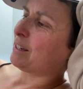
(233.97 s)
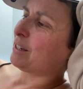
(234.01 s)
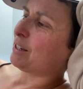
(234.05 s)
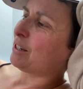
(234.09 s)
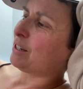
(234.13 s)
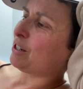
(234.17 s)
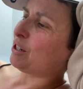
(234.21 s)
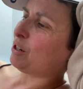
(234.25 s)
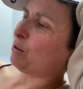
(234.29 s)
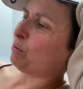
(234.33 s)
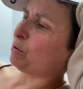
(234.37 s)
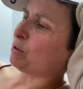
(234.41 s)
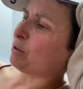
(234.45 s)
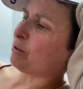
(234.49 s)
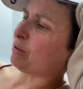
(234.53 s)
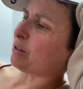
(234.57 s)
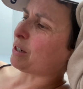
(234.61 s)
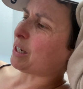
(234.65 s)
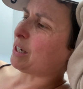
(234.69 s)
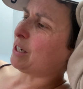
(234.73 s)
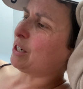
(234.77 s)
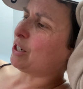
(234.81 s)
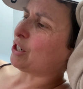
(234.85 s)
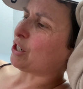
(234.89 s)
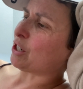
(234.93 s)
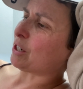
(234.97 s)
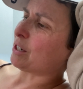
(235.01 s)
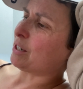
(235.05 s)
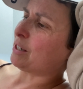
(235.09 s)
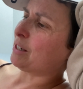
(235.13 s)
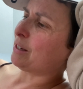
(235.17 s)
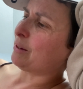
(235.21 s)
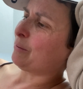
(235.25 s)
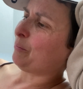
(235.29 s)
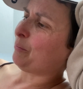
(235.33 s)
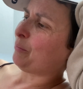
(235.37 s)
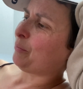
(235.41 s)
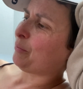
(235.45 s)
She was not
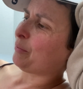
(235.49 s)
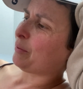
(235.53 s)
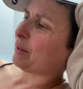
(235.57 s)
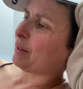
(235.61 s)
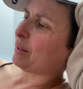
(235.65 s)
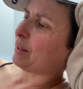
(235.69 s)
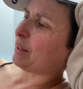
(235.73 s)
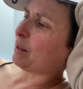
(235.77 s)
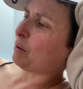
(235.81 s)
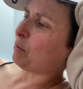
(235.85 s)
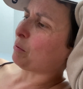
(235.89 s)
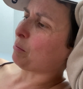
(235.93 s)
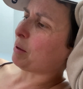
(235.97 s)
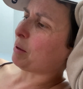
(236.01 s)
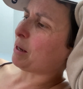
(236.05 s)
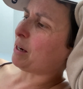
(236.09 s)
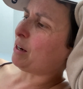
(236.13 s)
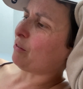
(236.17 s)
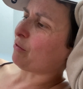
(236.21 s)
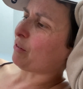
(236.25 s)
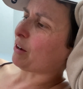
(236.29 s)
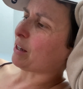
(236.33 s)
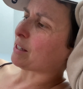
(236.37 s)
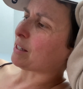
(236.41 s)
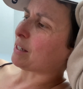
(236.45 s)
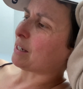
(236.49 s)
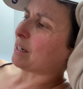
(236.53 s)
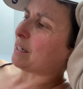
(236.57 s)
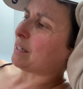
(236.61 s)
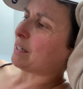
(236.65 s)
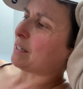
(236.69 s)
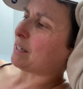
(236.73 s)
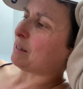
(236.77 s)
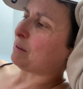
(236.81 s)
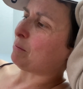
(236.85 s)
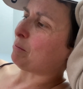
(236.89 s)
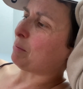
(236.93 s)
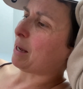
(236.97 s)
injured. There were many
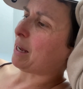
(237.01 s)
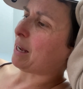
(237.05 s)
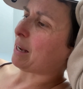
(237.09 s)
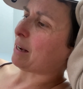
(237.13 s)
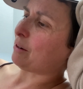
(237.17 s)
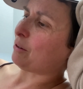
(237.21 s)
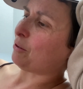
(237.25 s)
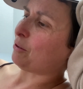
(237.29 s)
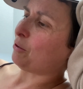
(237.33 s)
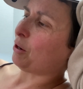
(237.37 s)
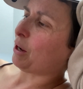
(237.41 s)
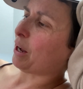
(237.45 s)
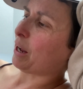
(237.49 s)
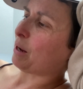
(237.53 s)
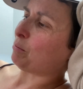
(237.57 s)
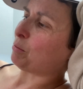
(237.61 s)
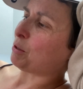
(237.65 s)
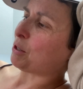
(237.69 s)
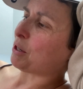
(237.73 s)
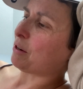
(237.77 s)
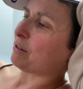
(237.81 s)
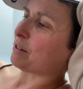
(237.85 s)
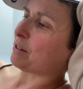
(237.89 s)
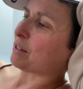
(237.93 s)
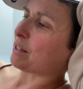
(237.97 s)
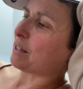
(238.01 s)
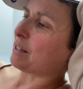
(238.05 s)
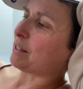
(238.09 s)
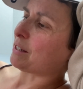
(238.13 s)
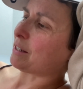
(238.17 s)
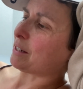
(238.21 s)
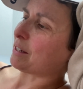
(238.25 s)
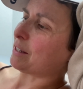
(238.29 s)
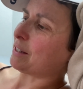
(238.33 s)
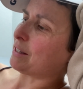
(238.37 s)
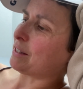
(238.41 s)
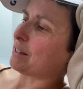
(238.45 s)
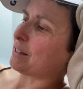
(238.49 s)
fascinated men who came to her
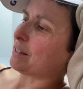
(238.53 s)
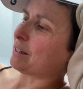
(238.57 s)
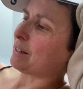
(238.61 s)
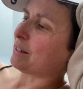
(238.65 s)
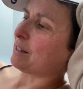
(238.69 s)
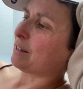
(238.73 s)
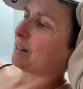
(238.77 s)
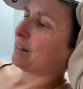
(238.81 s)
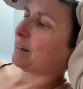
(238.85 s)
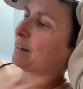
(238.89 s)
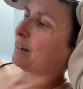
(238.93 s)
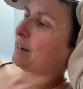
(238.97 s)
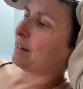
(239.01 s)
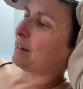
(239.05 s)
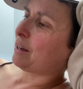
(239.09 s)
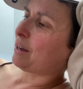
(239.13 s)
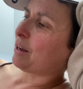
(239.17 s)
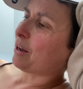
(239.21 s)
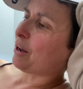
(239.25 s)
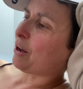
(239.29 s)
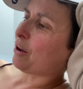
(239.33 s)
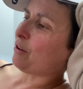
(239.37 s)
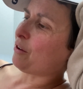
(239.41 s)
assistance. Her